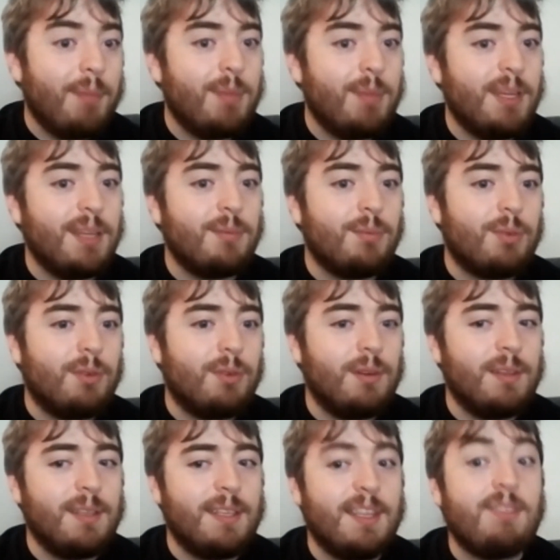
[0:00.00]
being
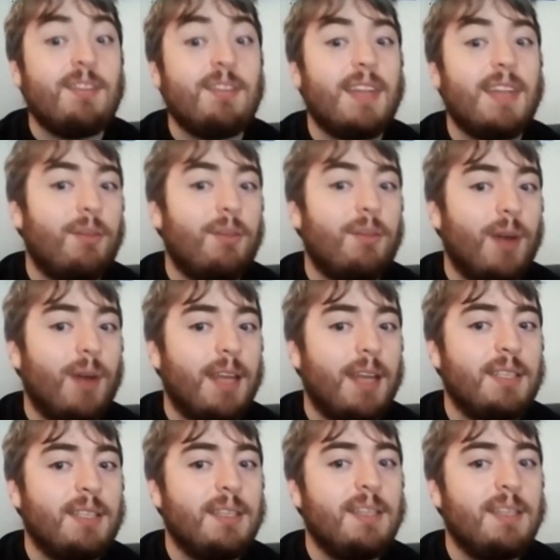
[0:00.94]
given that right